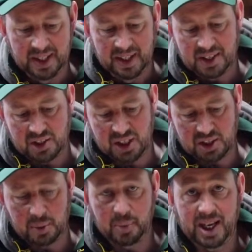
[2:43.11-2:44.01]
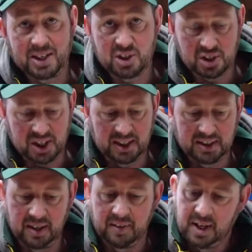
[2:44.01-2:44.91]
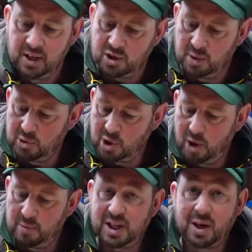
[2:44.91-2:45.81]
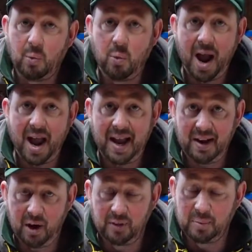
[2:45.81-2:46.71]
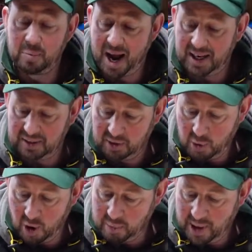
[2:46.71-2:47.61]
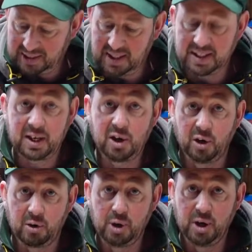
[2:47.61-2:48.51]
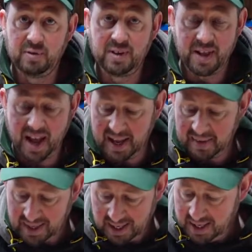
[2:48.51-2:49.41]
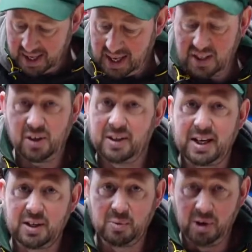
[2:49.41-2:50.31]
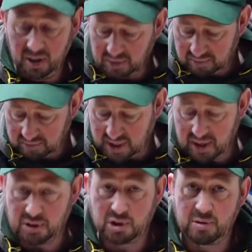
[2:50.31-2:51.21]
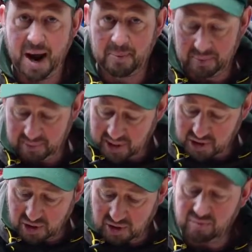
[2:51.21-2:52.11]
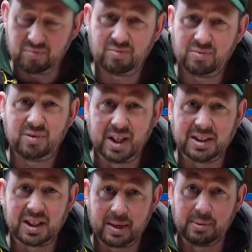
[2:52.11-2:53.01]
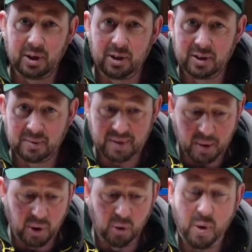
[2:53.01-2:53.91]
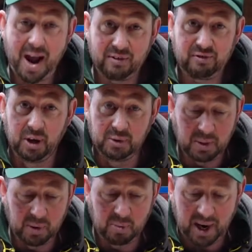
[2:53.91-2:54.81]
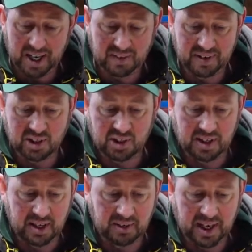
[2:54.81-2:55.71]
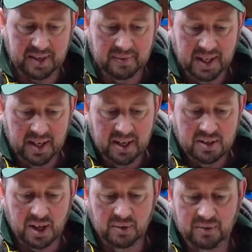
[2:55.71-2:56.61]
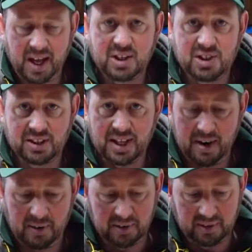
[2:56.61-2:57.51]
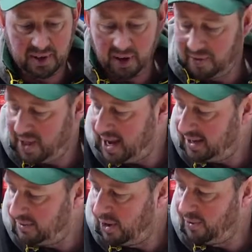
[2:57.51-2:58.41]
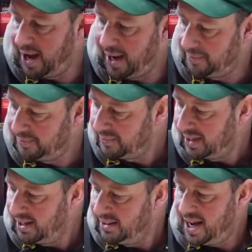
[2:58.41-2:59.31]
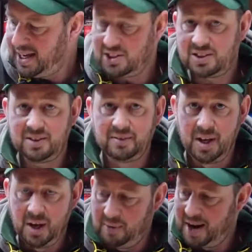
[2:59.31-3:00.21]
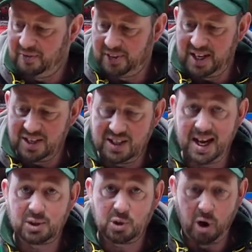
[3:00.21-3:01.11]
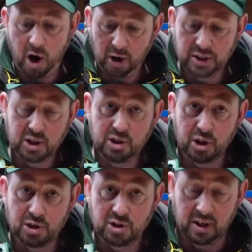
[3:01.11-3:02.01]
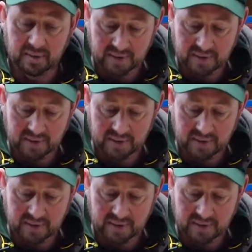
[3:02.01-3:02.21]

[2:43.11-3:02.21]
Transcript: This sits up against the cylinder. Sometimes they can wear on the back quite badly. They cut a groove in there. It's not the end of the world. They're not scrap. They just need to keep an eye on them. They will wear through and they will break eventually, okay? So they sit there on there like that. Next, we have these, the actual height adjuster.